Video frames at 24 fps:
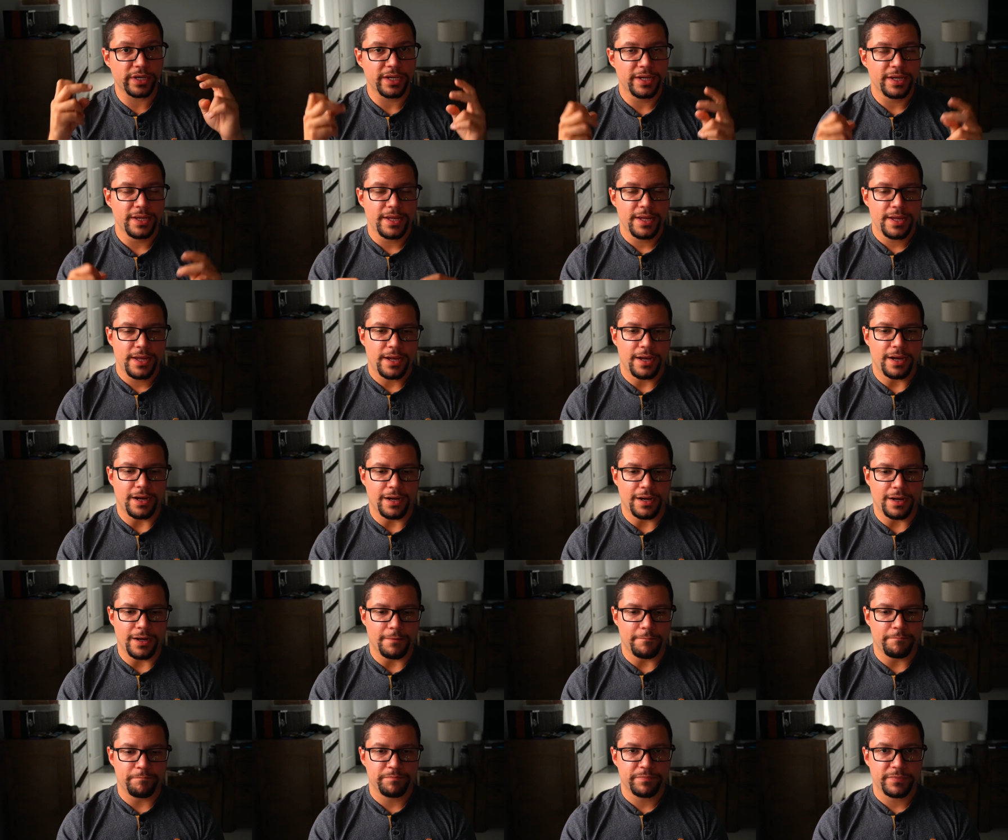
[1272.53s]
uh,
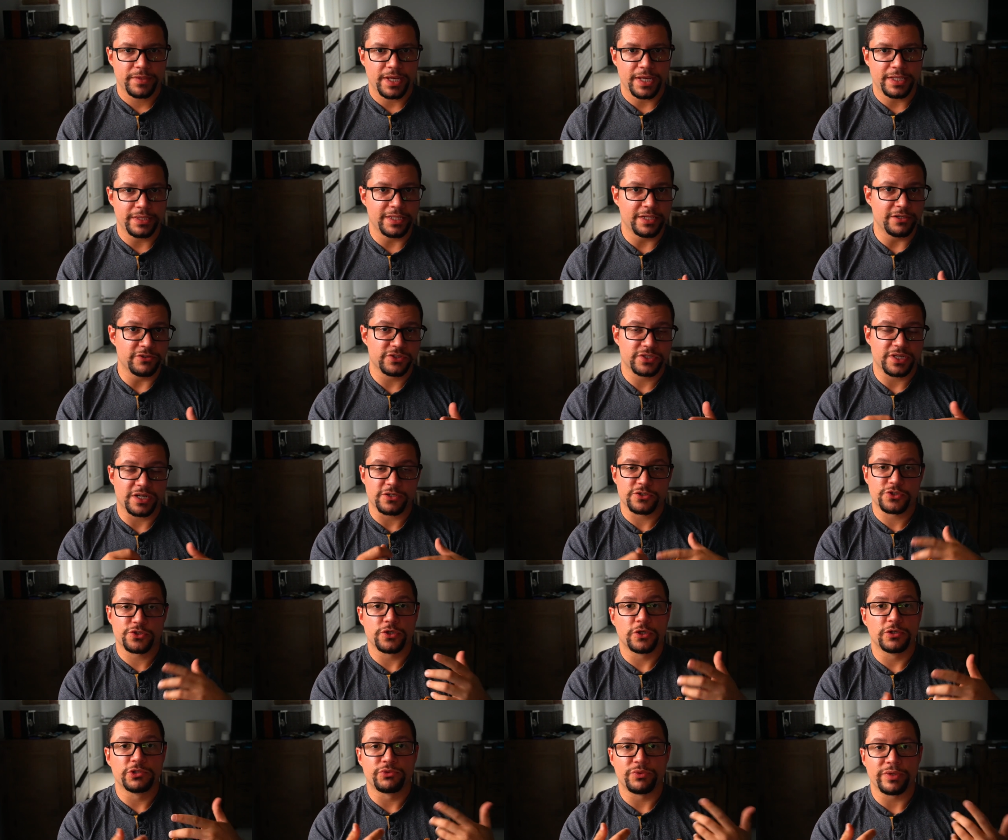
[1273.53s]
and then you start
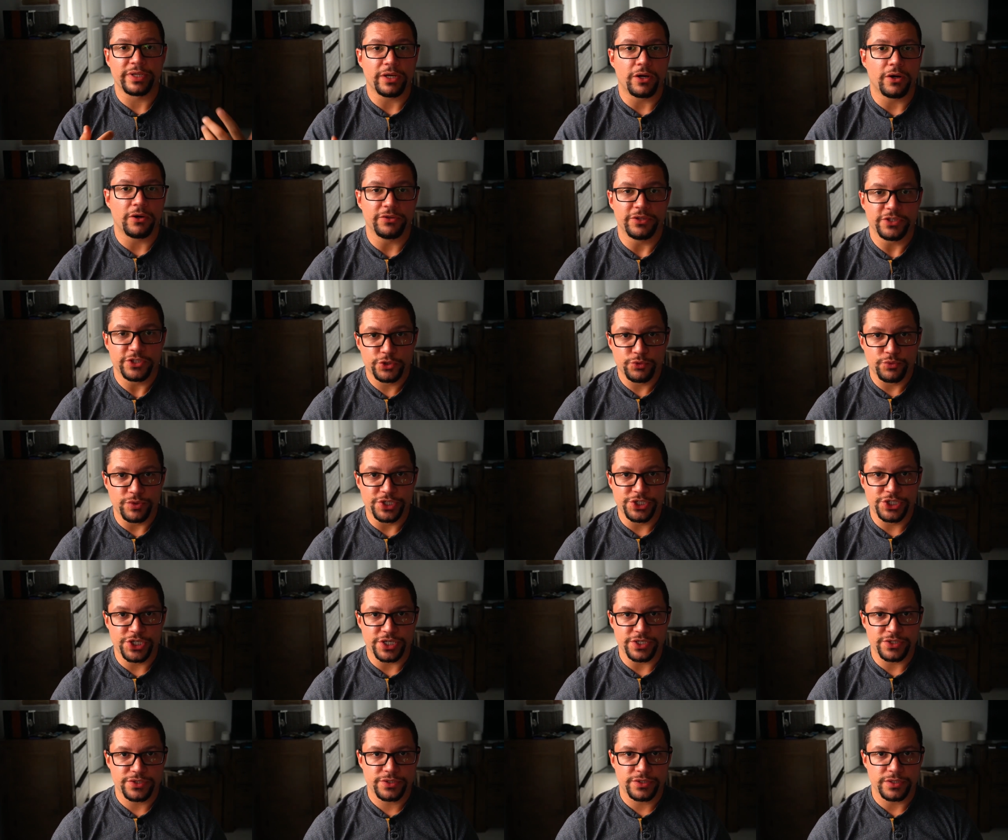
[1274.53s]
soldering all the switches
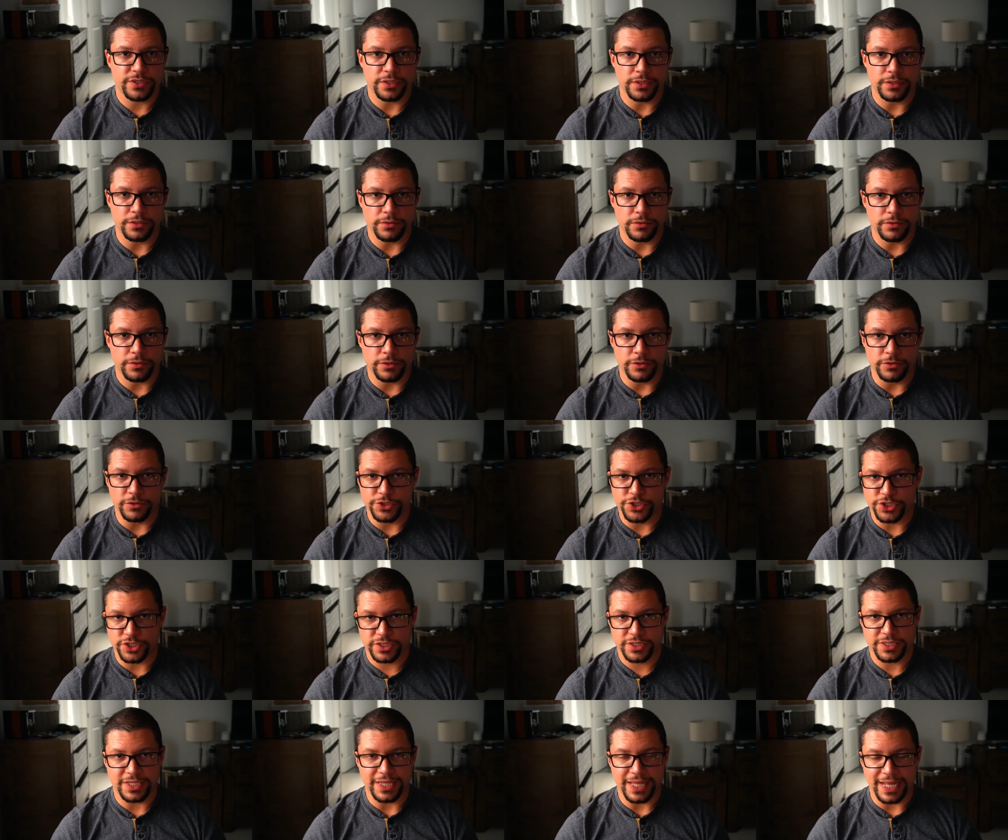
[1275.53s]
you, you just
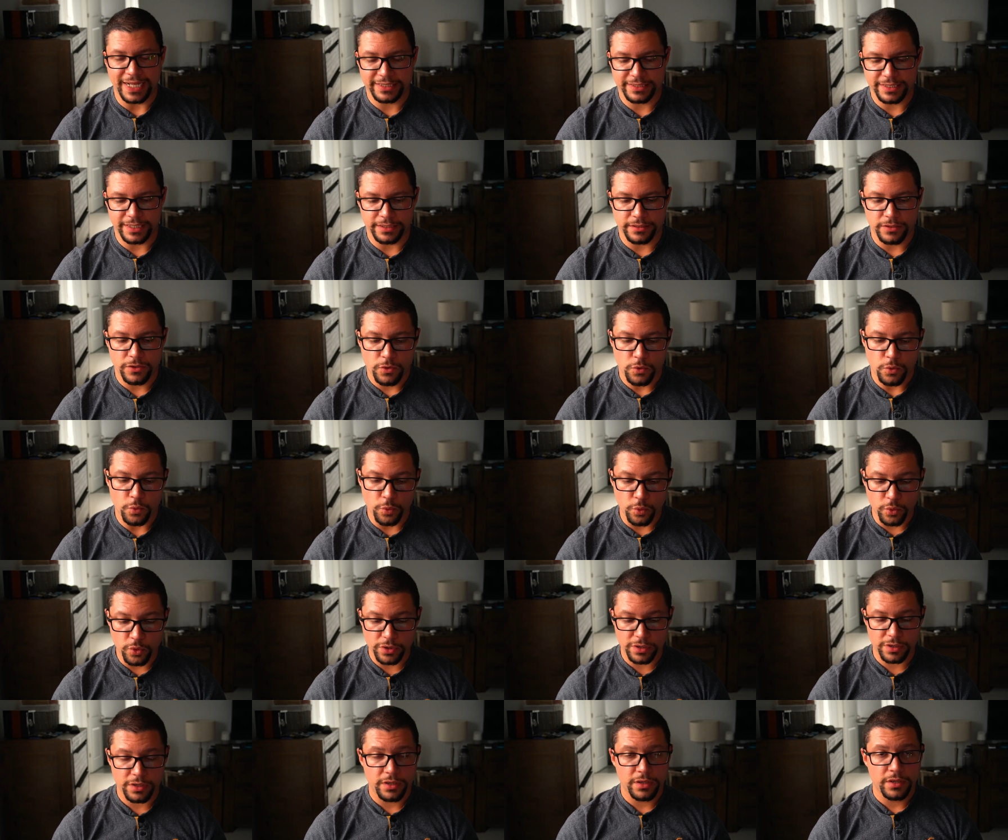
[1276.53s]
selected. Or
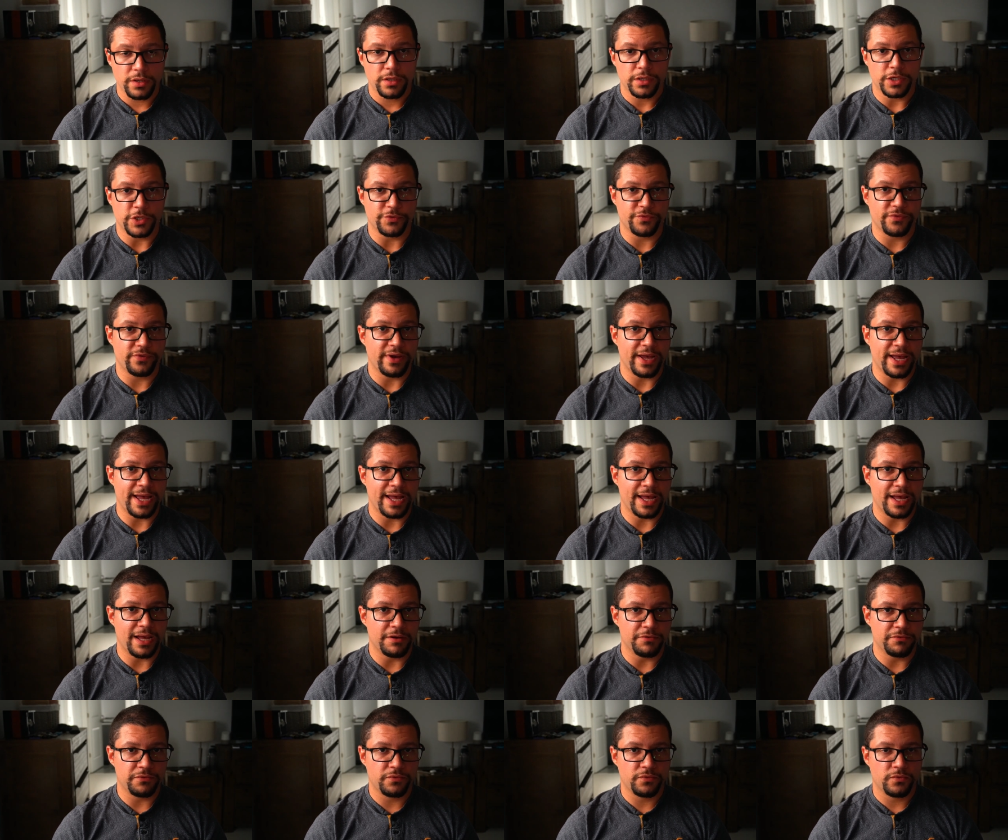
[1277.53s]
if you have
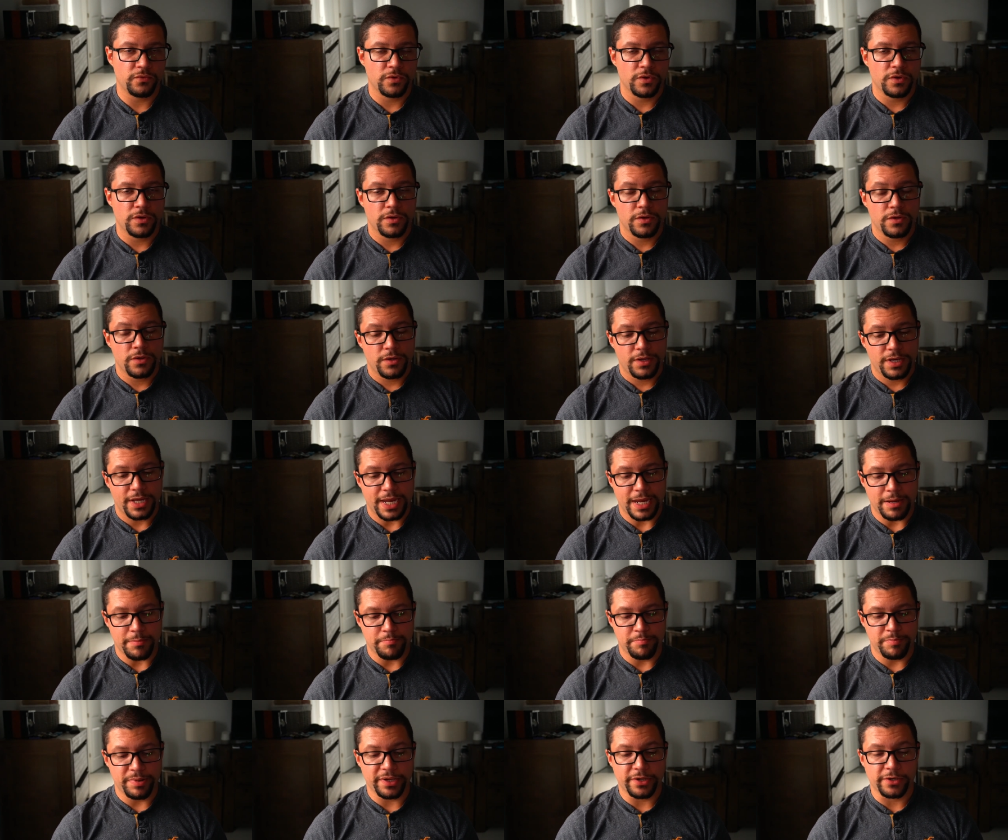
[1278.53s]
a
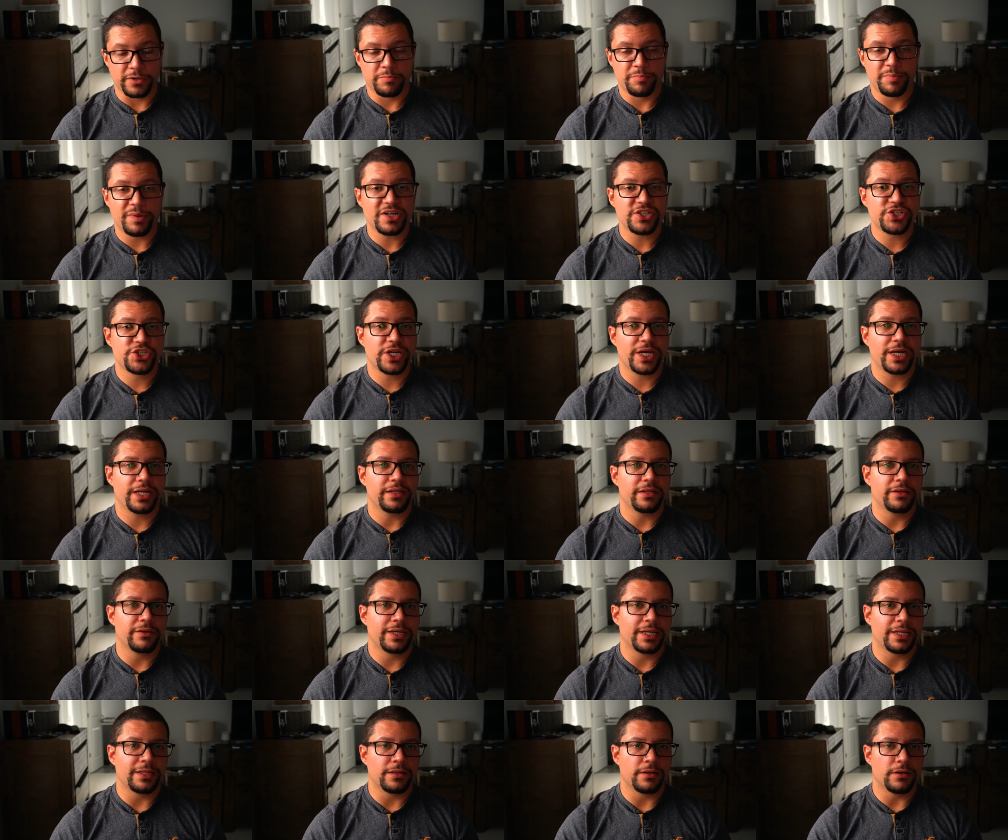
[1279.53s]
bigger budget, you can
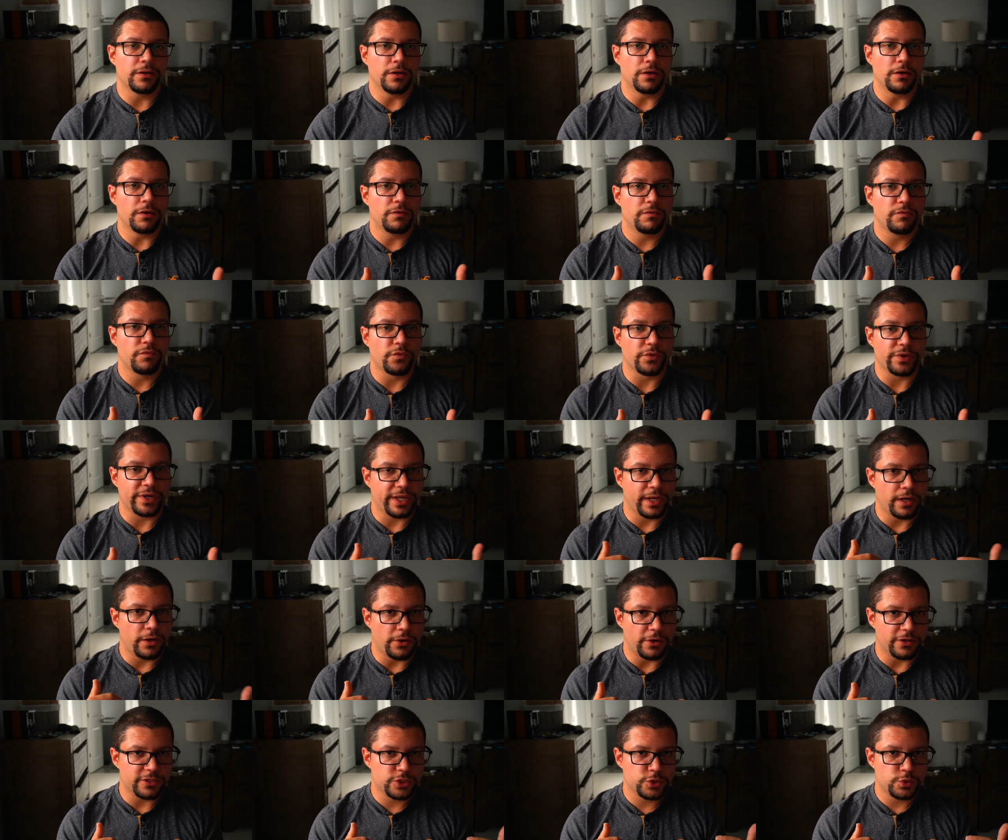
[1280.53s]
go for the hot
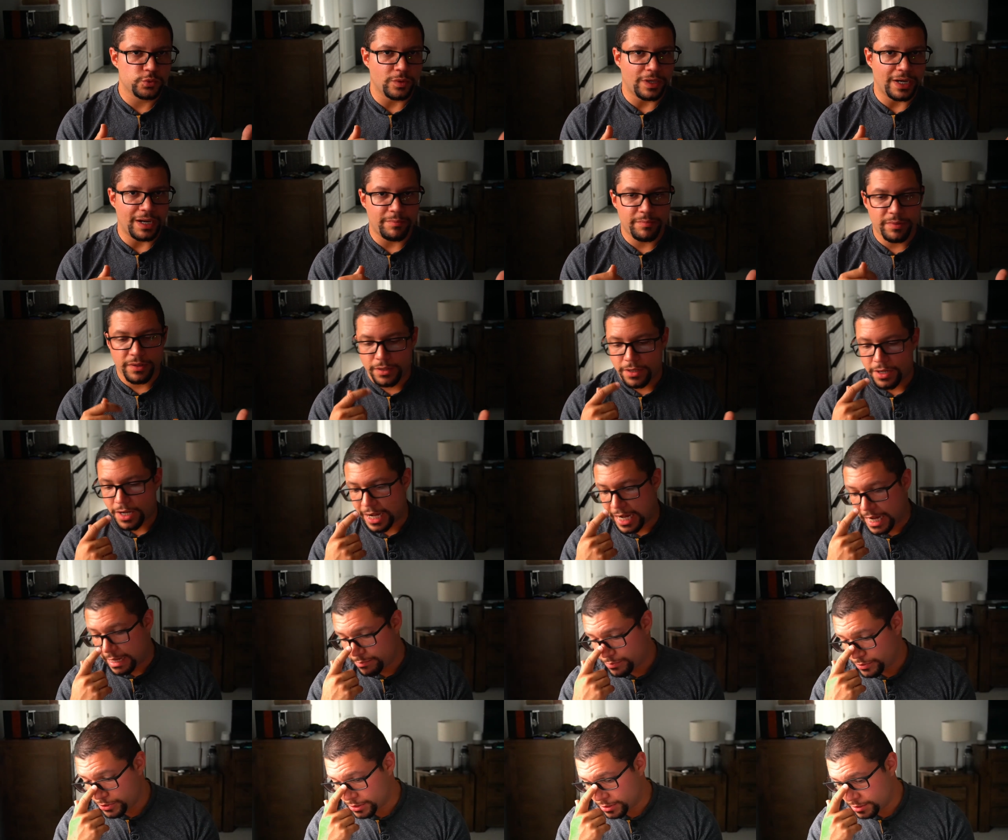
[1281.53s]
swap
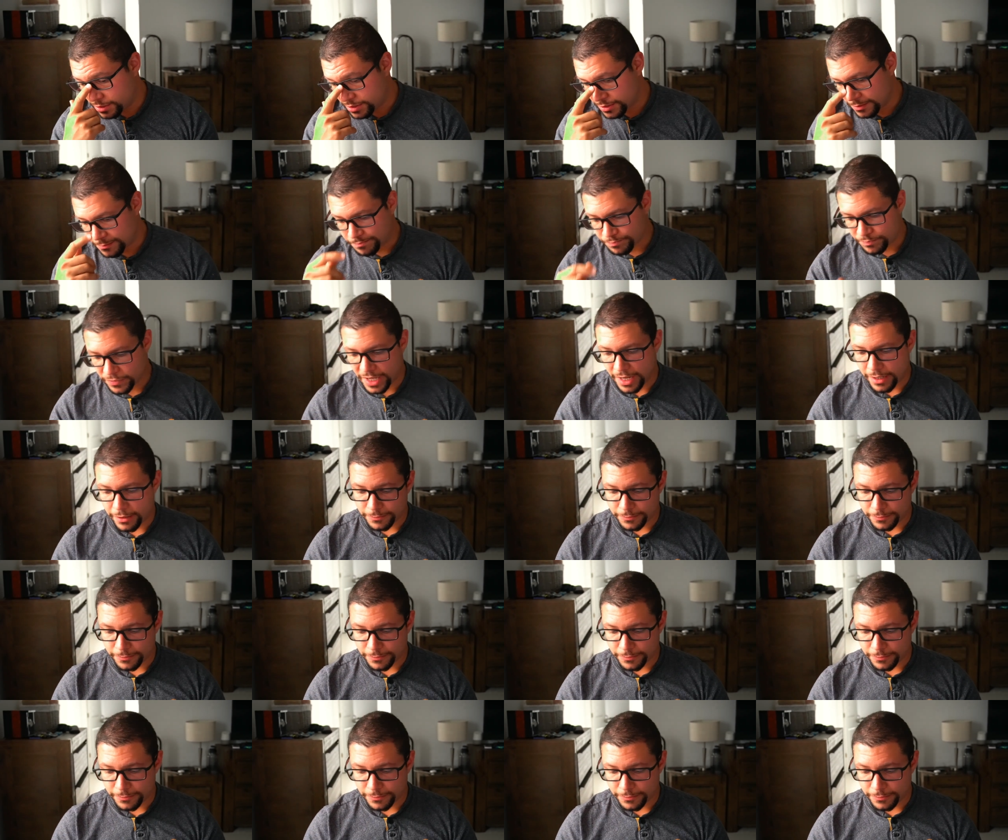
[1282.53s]
options. Now,